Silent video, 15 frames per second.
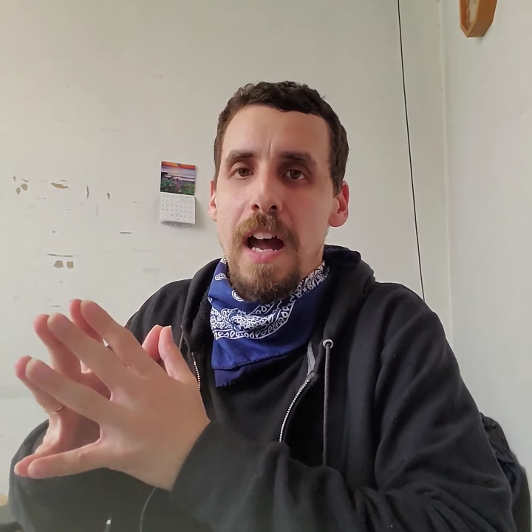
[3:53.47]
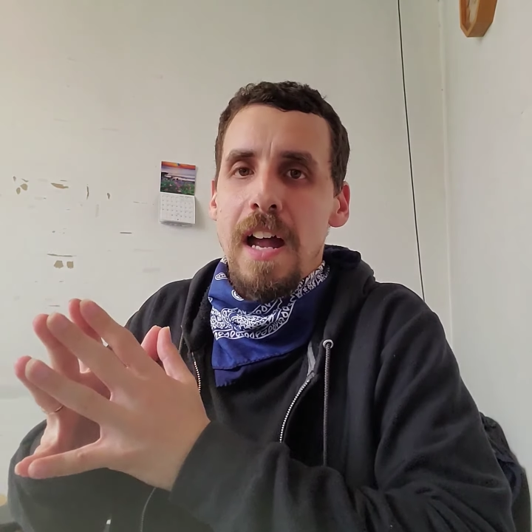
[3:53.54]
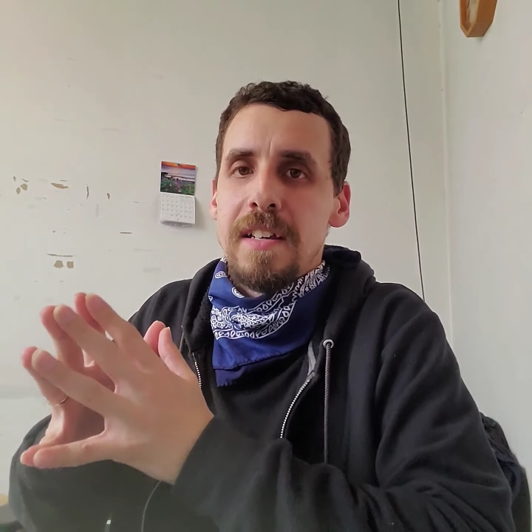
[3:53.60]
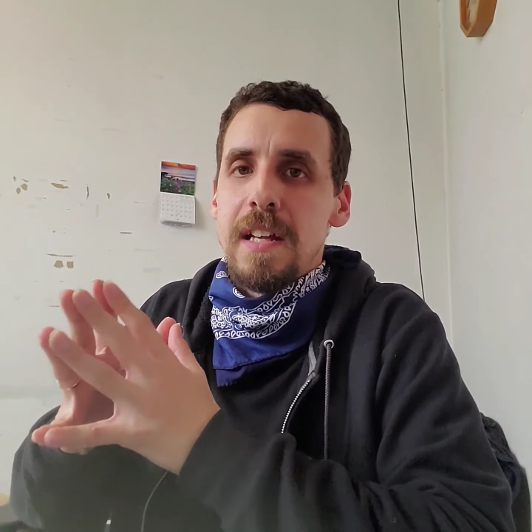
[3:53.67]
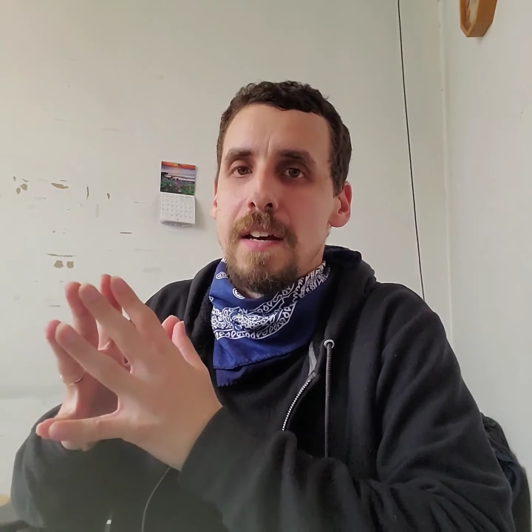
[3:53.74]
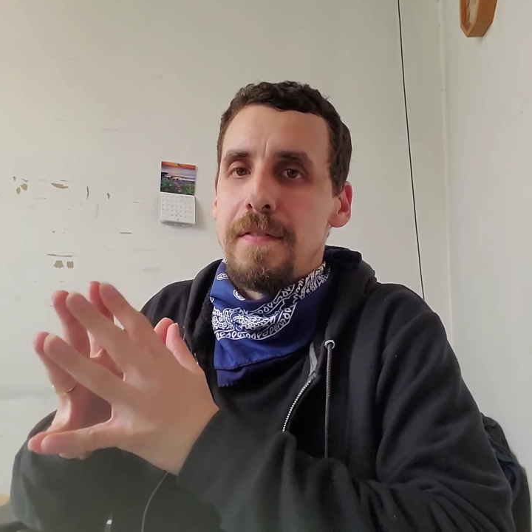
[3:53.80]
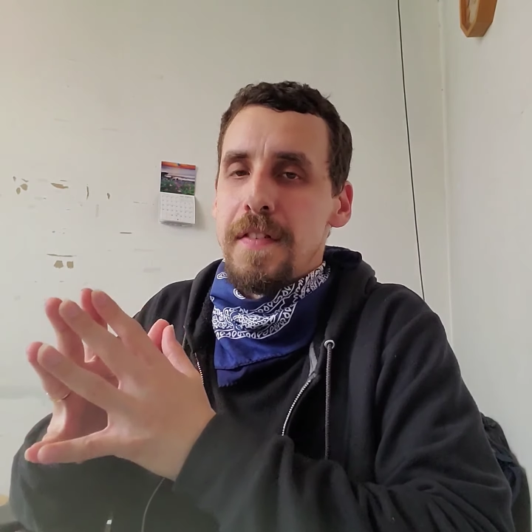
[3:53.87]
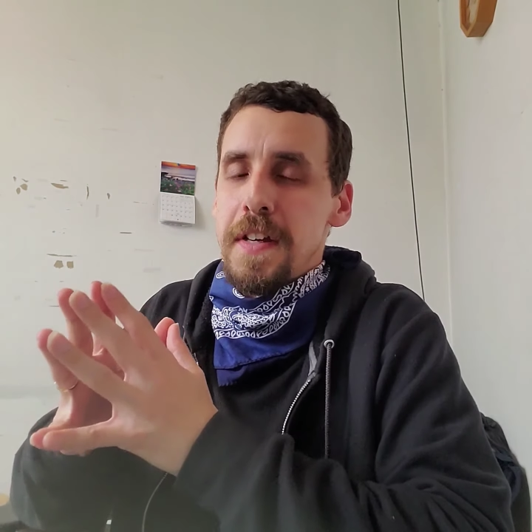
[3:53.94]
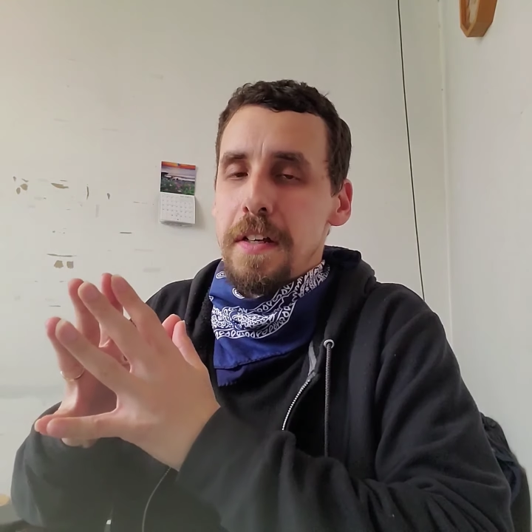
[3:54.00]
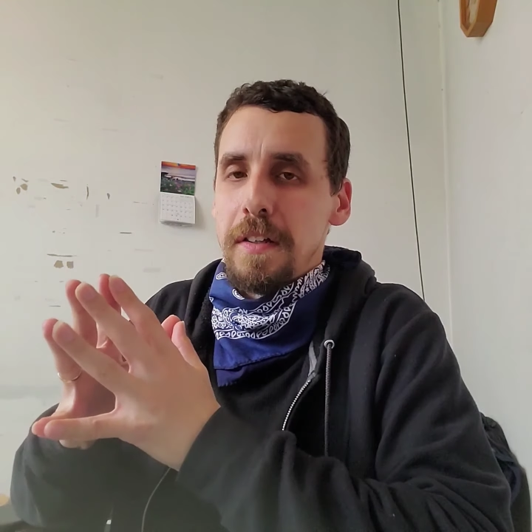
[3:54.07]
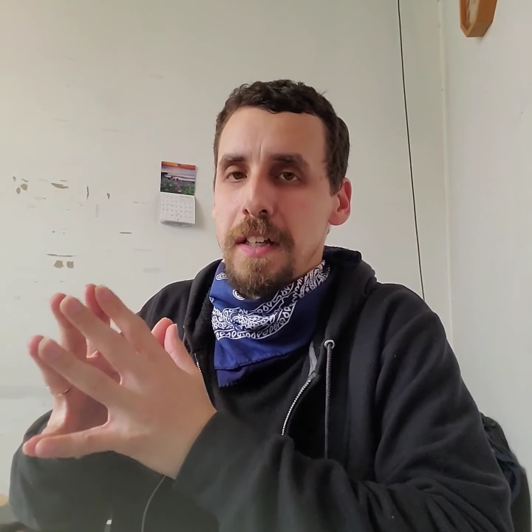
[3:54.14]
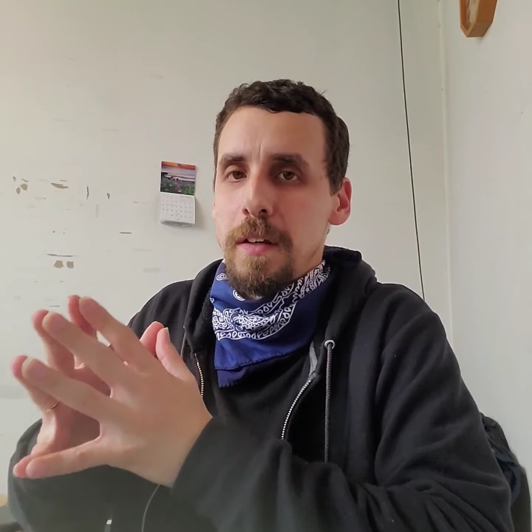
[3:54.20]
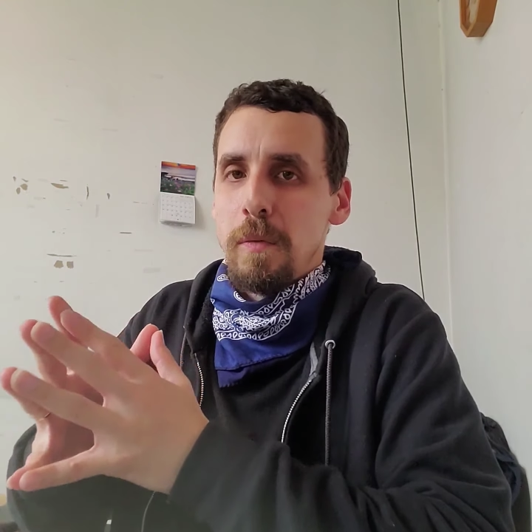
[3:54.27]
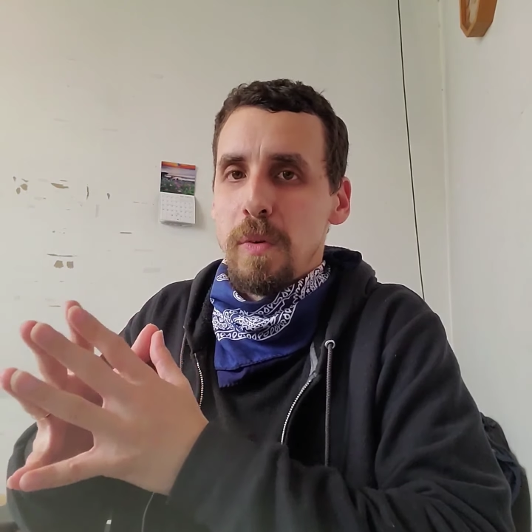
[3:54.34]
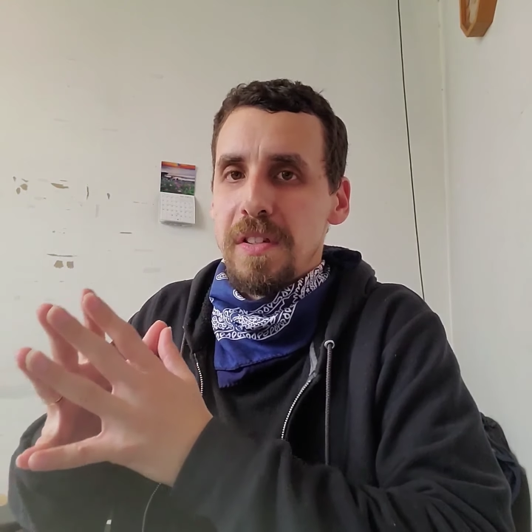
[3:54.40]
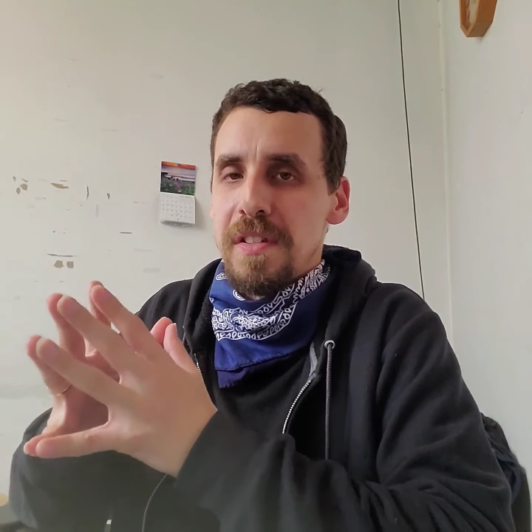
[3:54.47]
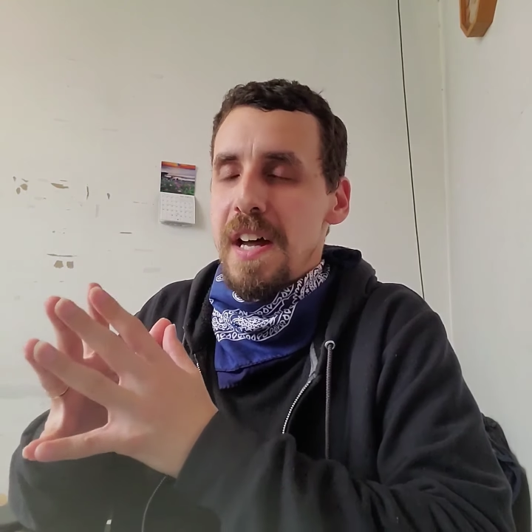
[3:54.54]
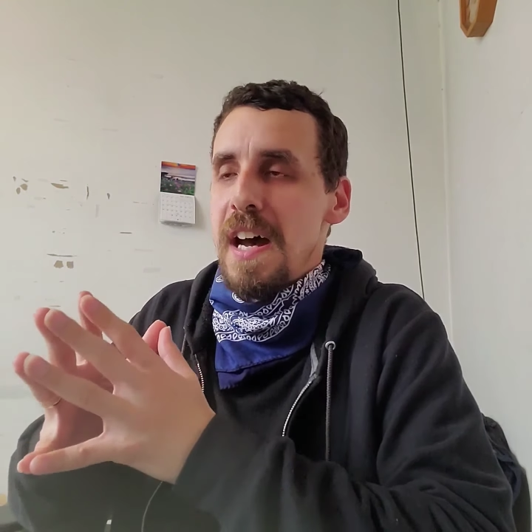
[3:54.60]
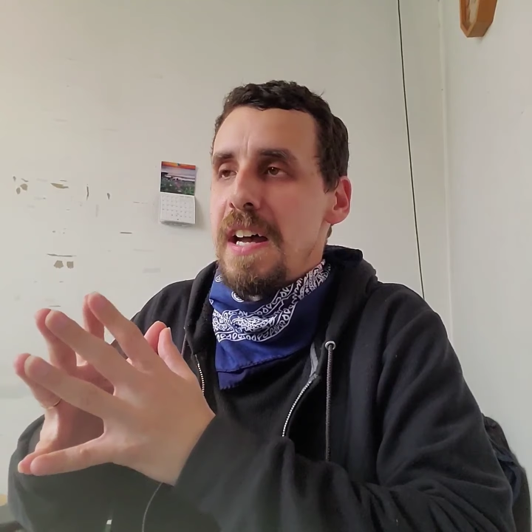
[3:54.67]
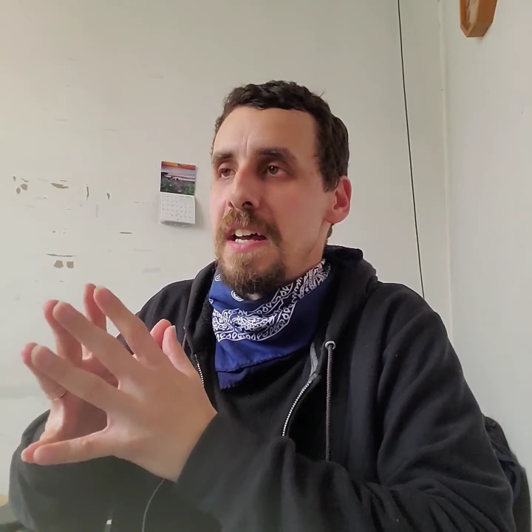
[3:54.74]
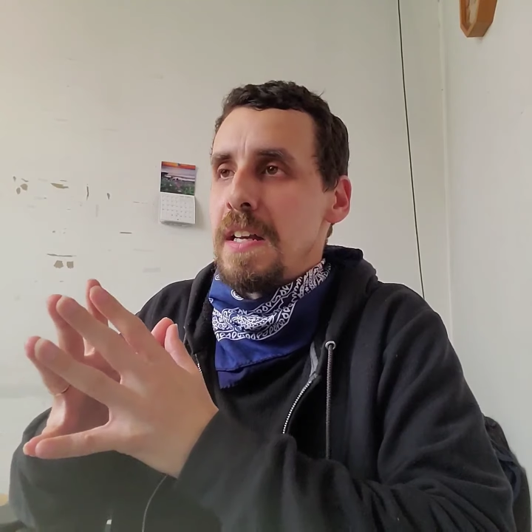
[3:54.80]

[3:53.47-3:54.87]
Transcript: I definitely was not